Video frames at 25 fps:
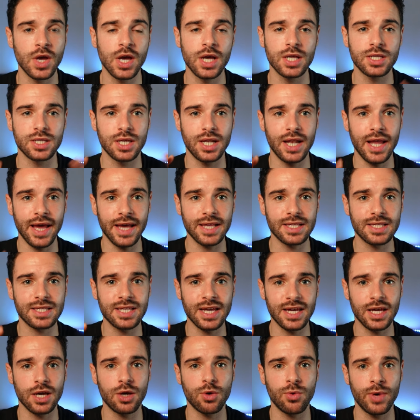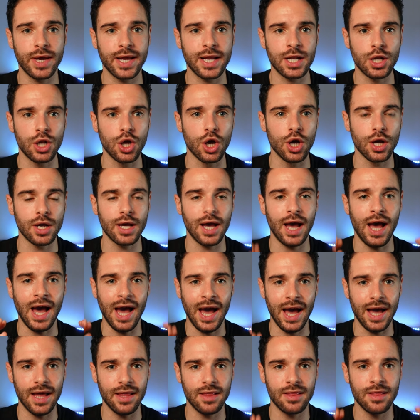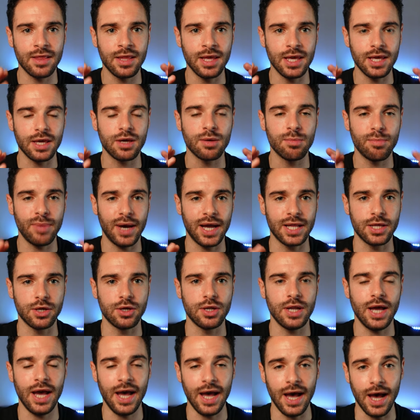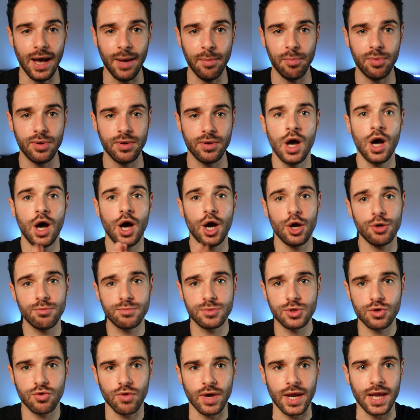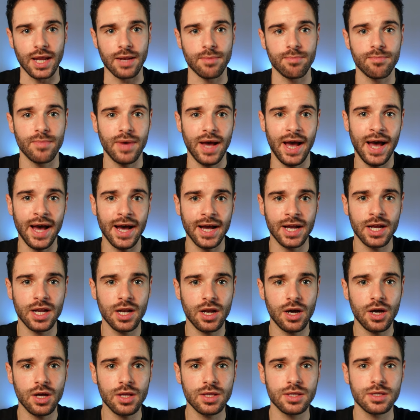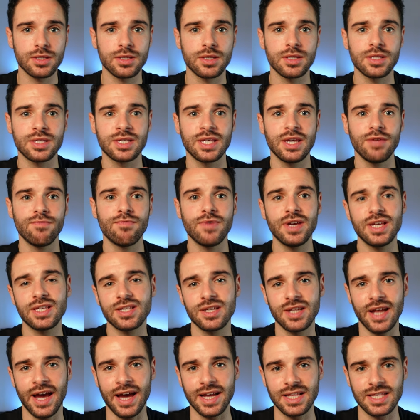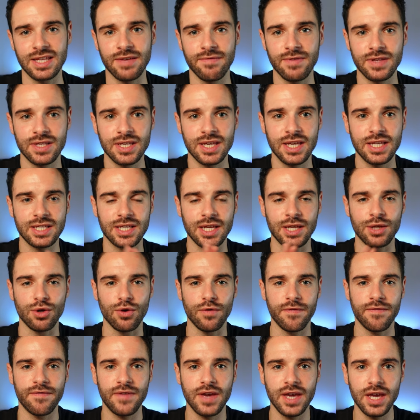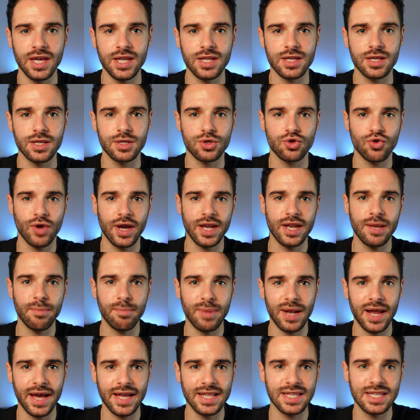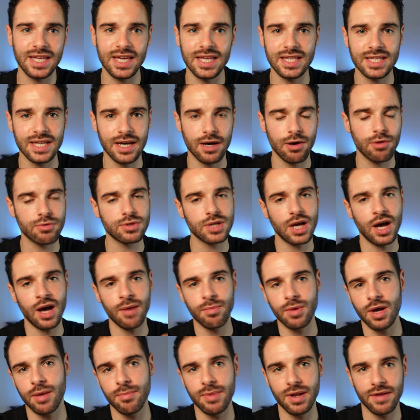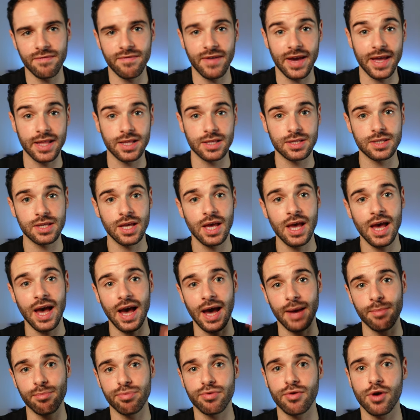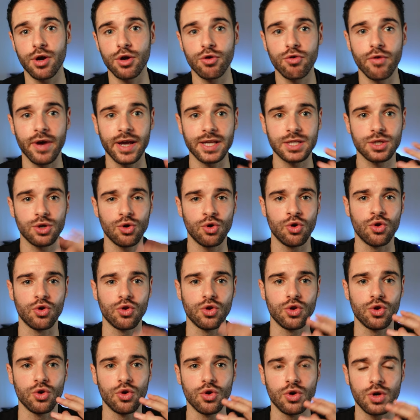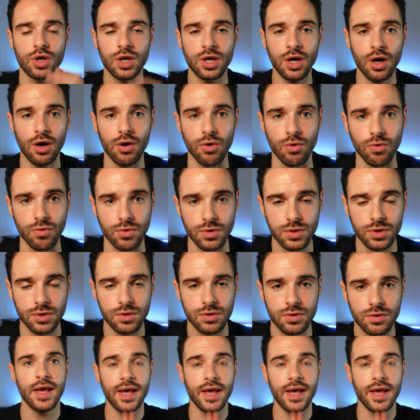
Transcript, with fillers: So let's take a quick look at the companion app. Home screen. At a glance, see recent activities in your feed, training plan details, upcoming events, and progress on your goals.